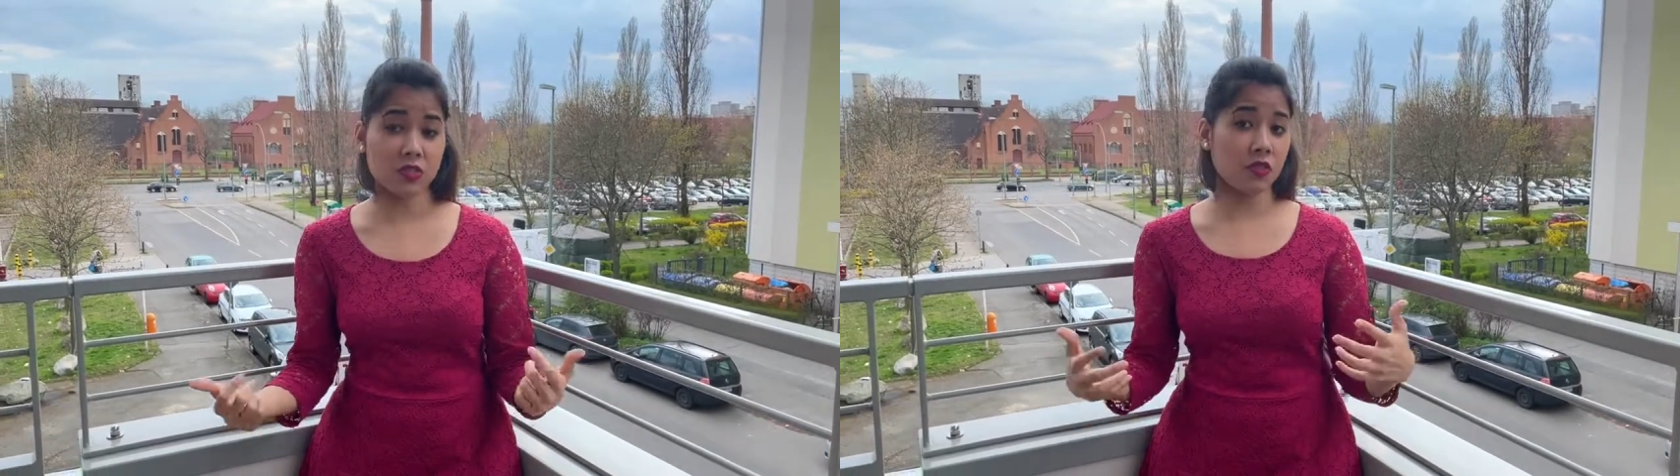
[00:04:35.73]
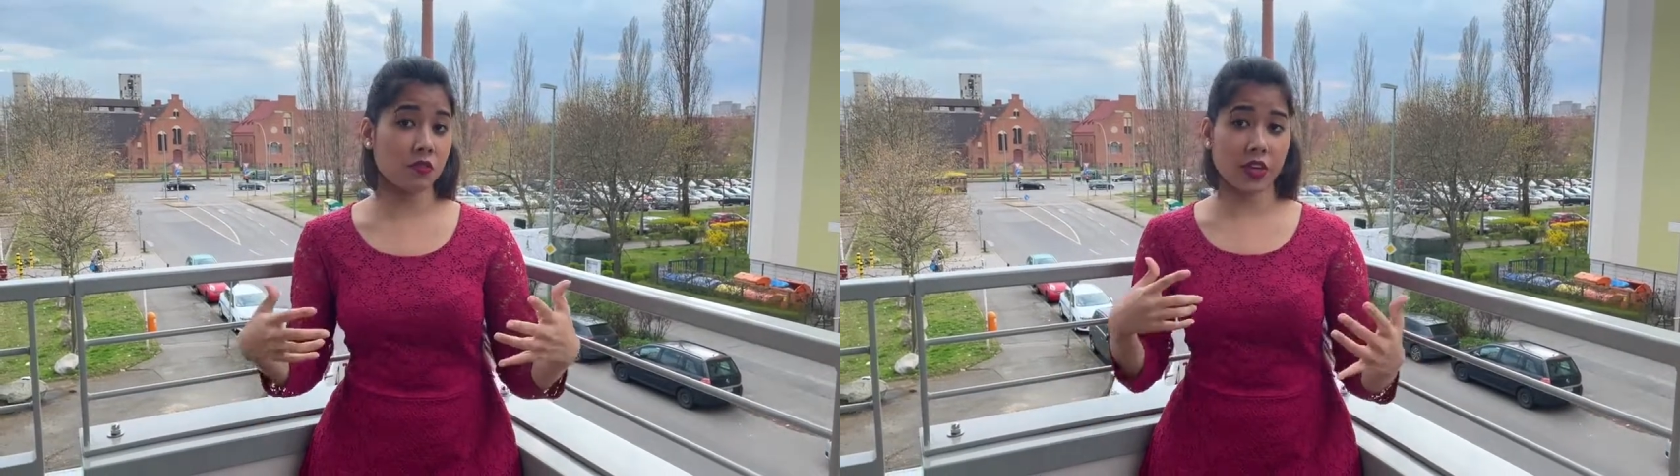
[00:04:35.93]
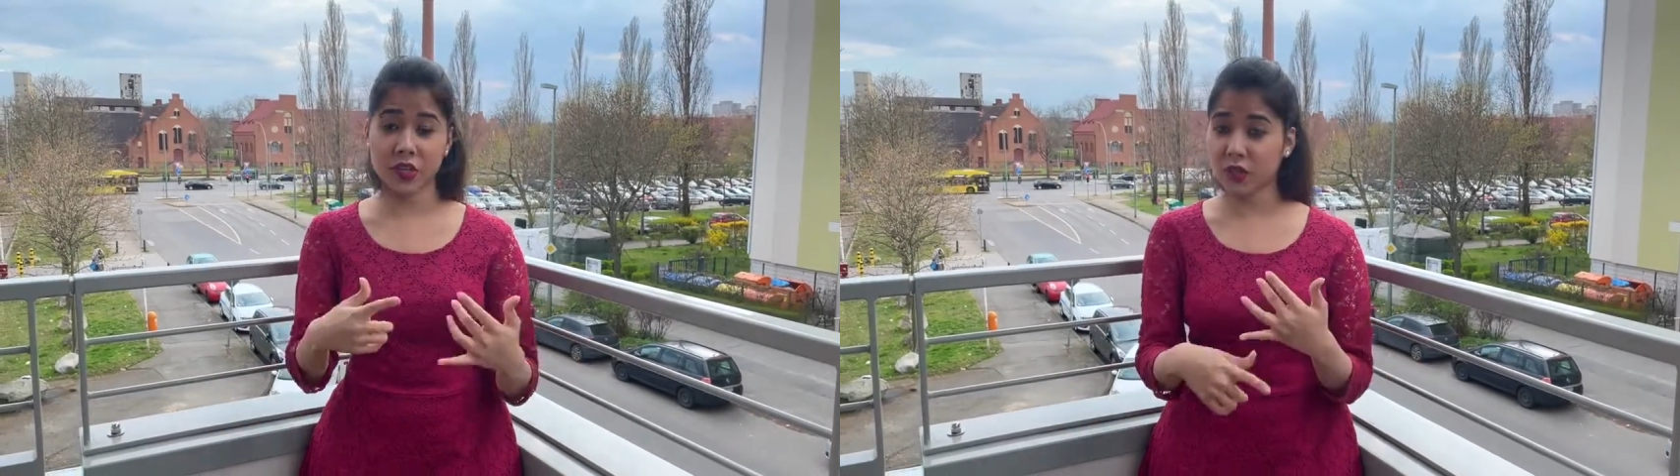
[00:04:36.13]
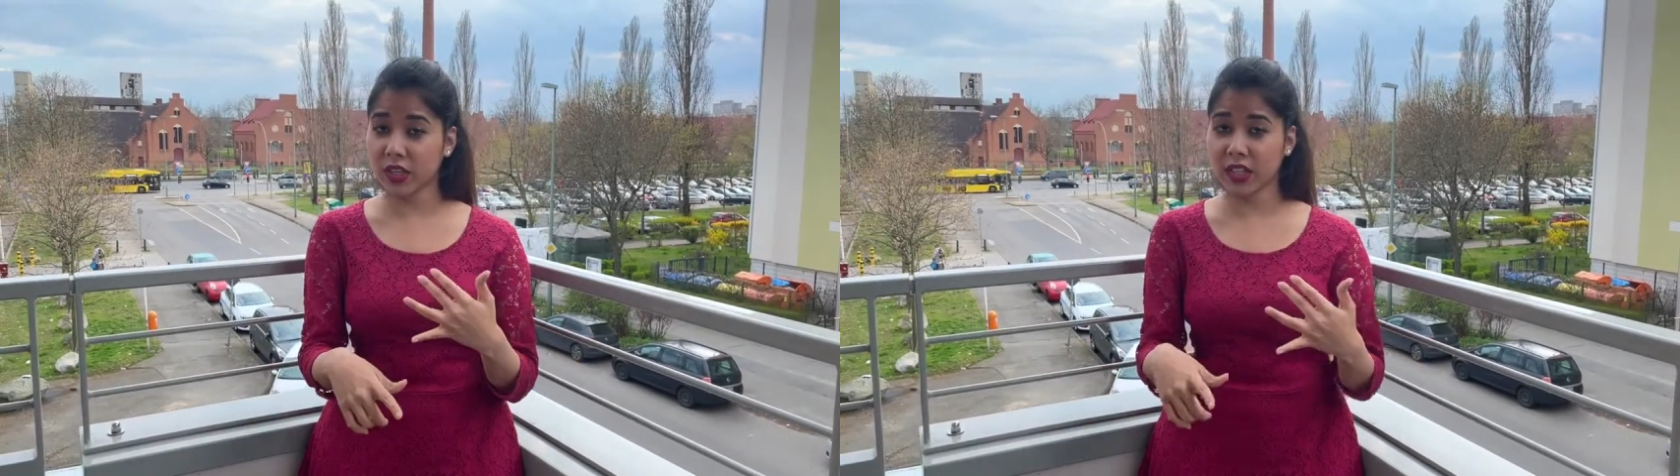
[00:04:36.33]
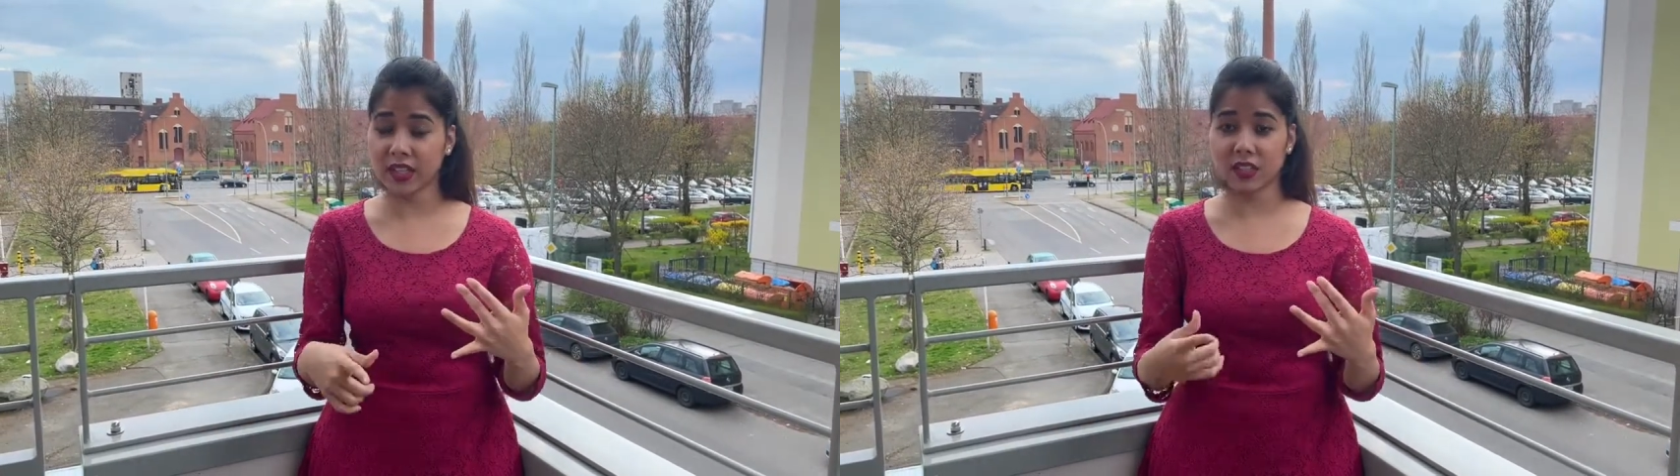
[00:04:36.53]
From where you
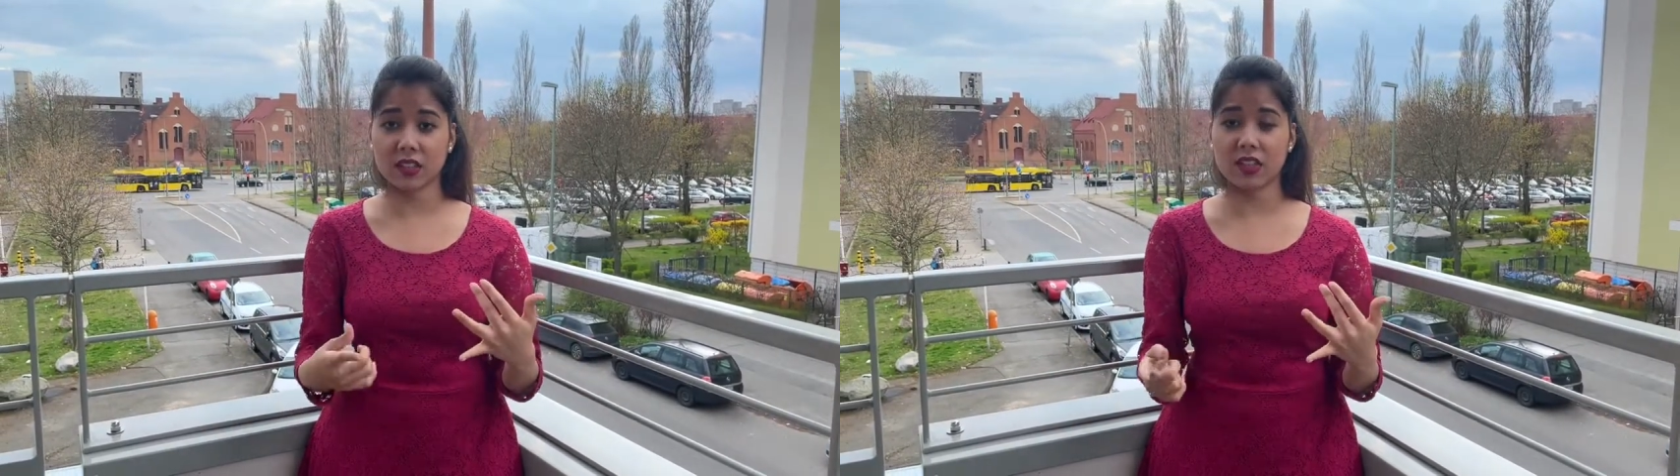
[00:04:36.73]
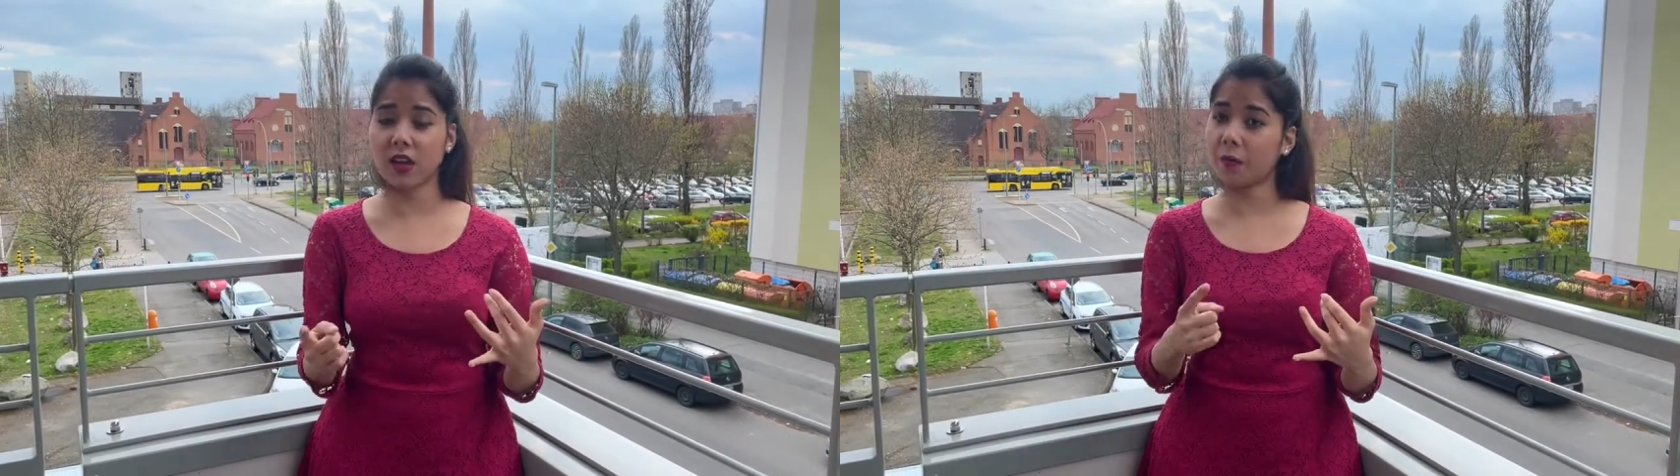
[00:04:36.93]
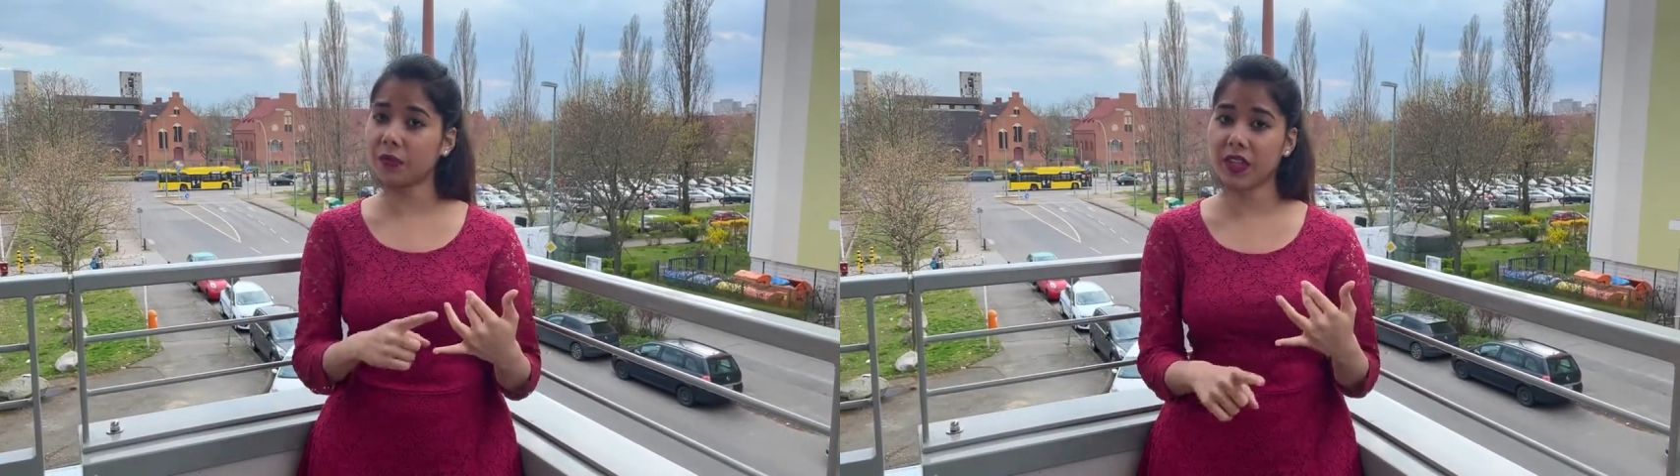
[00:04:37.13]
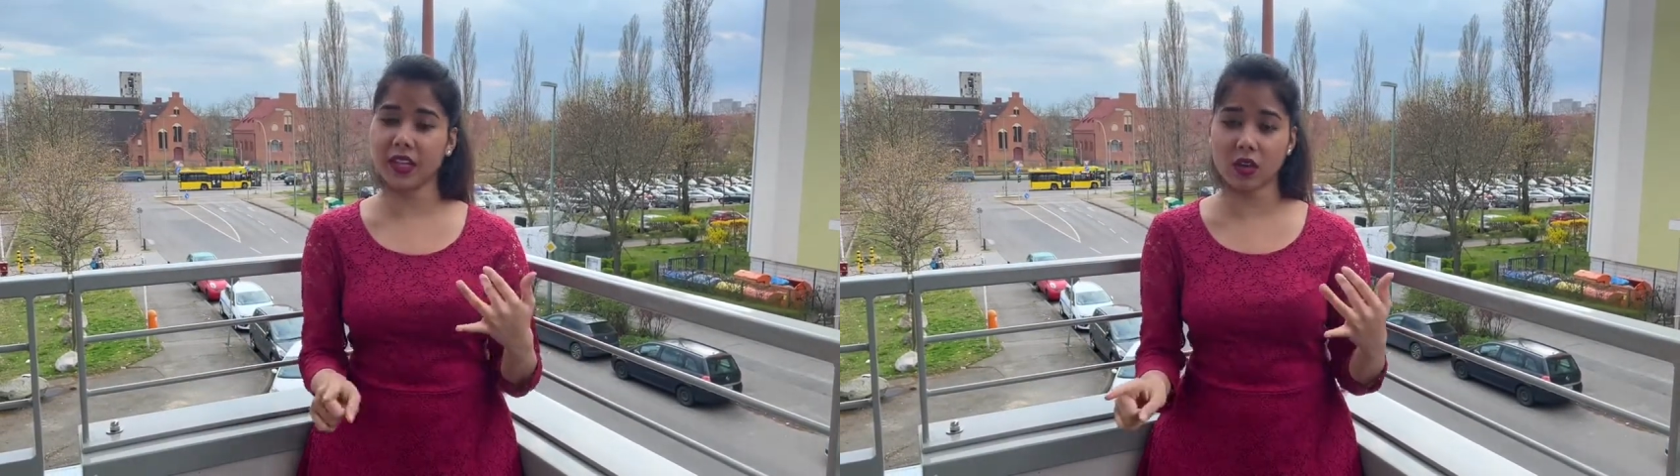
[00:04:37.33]
can get